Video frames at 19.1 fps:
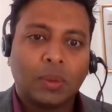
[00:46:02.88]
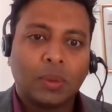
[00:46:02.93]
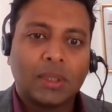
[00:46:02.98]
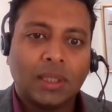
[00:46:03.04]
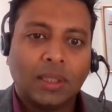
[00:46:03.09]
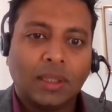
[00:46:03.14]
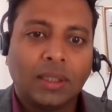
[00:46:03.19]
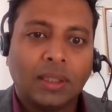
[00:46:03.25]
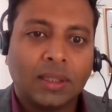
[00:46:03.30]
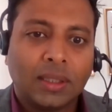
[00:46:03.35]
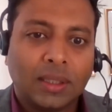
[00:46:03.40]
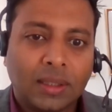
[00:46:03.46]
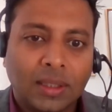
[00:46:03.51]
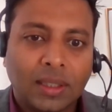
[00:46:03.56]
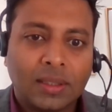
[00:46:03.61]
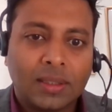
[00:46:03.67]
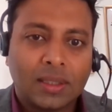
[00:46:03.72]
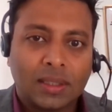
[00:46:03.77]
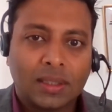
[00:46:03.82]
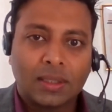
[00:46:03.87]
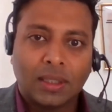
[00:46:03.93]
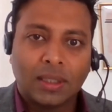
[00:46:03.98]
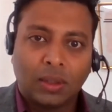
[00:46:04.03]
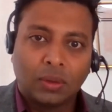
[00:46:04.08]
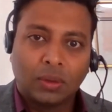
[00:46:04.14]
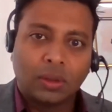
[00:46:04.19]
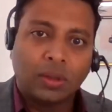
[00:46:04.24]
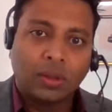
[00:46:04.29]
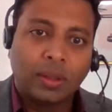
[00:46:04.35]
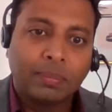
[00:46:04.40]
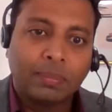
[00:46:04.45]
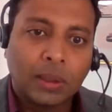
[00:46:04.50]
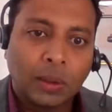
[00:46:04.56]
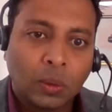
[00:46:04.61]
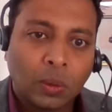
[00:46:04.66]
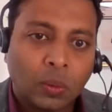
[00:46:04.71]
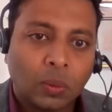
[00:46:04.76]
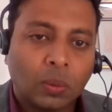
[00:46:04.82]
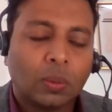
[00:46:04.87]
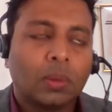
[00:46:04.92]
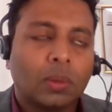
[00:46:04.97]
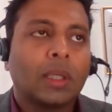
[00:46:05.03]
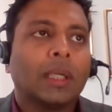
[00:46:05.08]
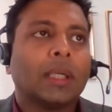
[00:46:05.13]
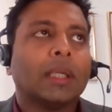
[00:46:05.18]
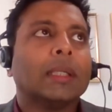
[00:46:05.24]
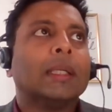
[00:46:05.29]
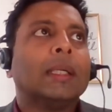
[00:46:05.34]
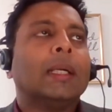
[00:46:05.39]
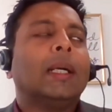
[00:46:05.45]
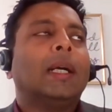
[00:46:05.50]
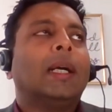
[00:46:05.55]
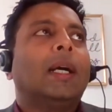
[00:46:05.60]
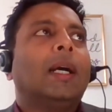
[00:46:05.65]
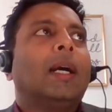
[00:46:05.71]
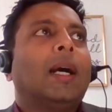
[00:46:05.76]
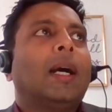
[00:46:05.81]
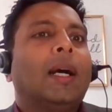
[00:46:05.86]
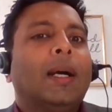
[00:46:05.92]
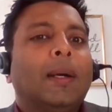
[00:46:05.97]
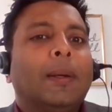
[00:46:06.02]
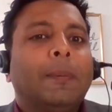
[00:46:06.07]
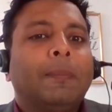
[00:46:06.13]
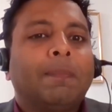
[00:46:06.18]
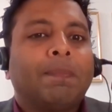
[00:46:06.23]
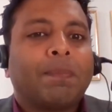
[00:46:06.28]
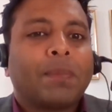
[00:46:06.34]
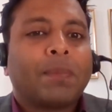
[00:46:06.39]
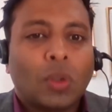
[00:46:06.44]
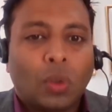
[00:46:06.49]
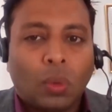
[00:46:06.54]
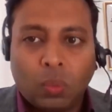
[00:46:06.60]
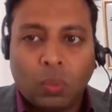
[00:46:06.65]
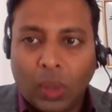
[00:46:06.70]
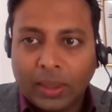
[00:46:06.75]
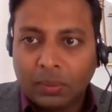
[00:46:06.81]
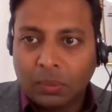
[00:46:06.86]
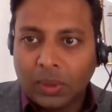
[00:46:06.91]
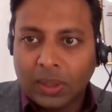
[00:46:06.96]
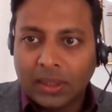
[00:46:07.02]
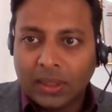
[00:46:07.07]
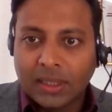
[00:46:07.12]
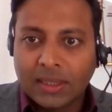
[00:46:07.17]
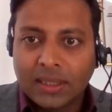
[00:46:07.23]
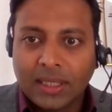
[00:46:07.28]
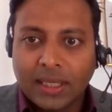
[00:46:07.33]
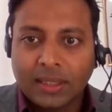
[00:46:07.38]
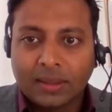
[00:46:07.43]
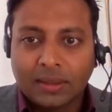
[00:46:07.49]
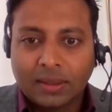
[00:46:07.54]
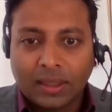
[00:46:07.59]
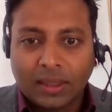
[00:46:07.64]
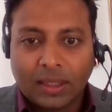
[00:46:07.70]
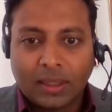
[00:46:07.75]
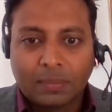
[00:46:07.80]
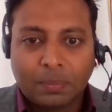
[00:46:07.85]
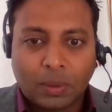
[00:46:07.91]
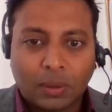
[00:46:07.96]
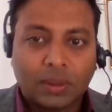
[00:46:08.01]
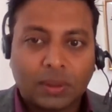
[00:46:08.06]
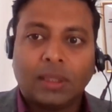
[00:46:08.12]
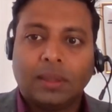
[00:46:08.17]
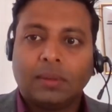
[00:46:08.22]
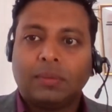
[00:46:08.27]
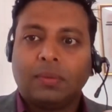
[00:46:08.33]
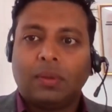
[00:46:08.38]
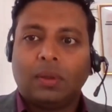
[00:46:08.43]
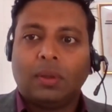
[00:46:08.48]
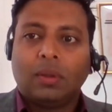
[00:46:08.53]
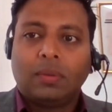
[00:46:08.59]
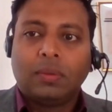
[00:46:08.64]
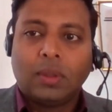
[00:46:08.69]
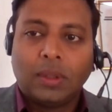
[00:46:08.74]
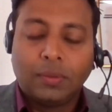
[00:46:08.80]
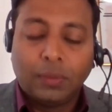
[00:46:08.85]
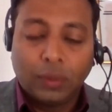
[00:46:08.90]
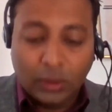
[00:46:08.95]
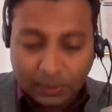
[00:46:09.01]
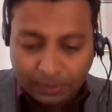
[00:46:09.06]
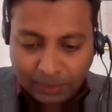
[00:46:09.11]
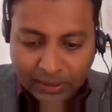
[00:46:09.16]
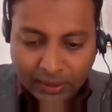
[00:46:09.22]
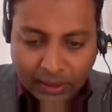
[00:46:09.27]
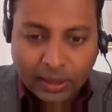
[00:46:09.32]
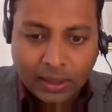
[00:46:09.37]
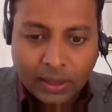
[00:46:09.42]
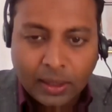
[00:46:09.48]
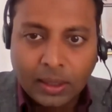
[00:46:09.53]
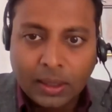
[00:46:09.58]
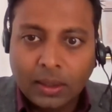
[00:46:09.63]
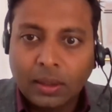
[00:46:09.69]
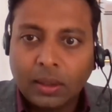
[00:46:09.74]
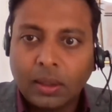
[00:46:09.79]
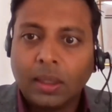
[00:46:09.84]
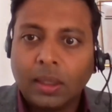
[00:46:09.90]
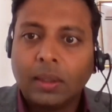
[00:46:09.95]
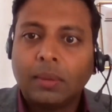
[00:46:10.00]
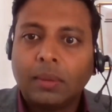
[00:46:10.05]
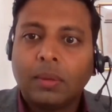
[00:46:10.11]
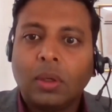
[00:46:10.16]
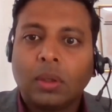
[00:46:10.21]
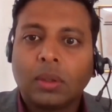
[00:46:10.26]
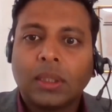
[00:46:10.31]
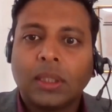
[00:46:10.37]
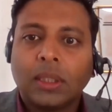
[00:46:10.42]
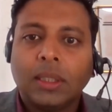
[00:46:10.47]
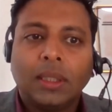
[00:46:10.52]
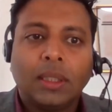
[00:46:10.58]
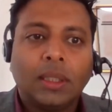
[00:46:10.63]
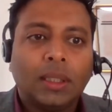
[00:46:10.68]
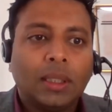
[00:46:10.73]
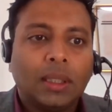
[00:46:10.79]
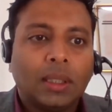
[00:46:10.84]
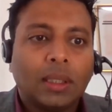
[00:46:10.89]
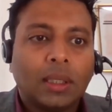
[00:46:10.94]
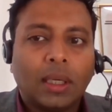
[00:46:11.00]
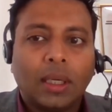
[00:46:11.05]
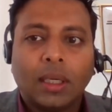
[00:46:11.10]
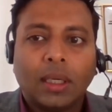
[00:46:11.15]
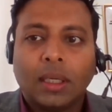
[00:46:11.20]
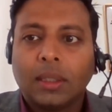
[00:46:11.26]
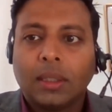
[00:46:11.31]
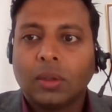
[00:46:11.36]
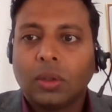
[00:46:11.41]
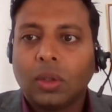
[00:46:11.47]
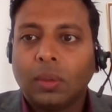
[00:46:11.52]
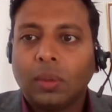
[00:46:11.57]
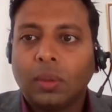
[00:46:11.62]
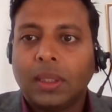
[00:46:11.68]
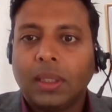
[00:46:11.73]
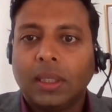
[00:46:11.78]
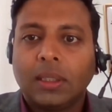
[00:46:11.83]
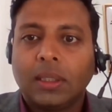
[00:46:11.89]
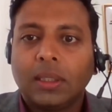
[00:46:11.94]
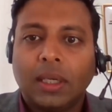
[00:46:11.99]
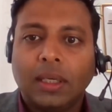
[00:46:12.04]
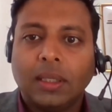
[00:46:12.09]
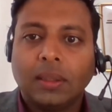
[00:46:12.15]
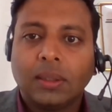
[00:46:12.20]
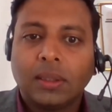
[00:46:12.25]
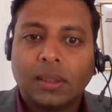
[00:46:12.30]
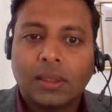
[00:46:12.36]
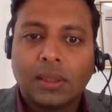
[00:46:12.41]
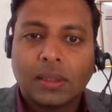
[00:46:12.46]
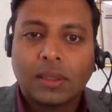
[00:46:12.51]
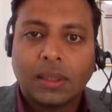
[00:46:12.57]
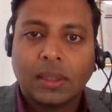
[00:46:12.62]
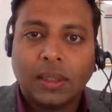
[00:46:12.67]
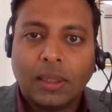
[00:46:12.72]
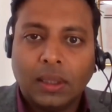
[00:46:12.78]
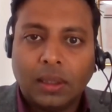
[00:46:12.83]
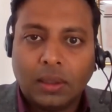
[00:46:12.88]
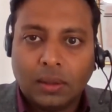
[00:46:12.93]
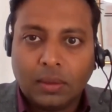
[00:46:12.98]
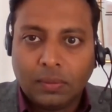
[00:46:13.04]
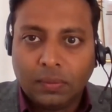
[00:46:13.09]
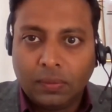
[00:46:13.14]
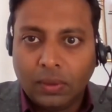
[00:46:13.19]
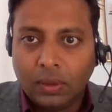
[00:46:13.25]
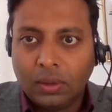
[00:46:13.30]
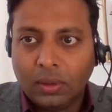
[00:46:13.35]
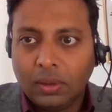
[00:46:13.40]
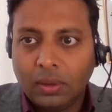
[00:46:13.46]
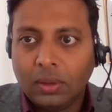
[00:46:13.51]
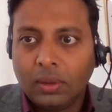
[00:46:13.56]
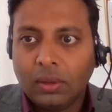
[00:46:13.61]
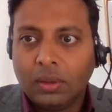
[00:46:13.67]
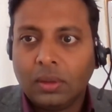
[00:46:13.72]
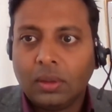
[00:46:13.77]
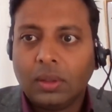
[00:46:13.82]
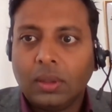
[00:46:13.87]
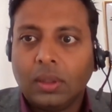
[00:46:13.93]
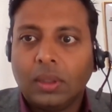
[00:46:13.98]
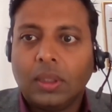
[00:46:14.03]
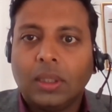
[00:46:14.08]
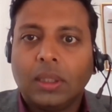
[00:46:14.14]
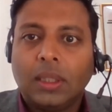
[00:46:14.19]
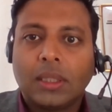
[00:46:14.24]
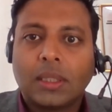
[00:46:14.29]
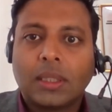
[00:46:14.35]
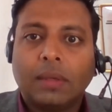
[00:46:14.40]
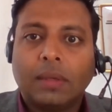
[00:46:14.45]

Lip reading: you were singing against is now your number 2, right? So what does that portend for the future? But Dr. Lily, top 3 challenges for this